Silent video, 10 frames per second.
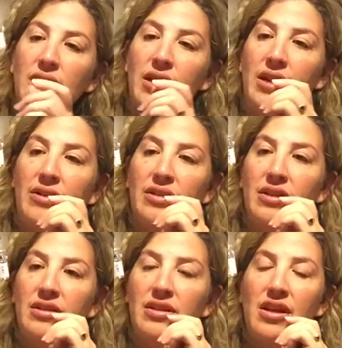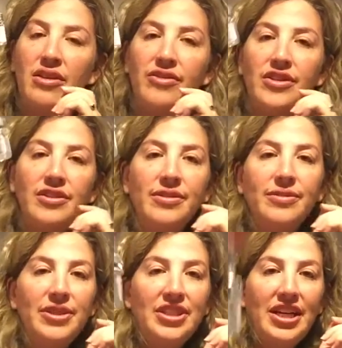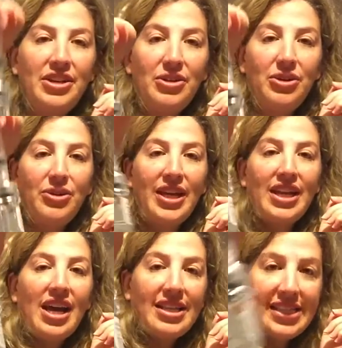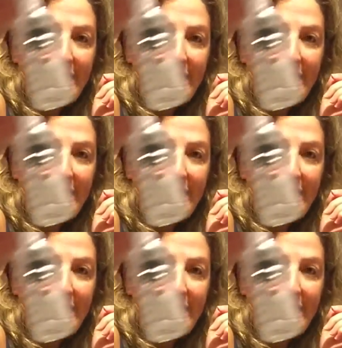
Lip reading: And now it's all dissolved, which I know you cannot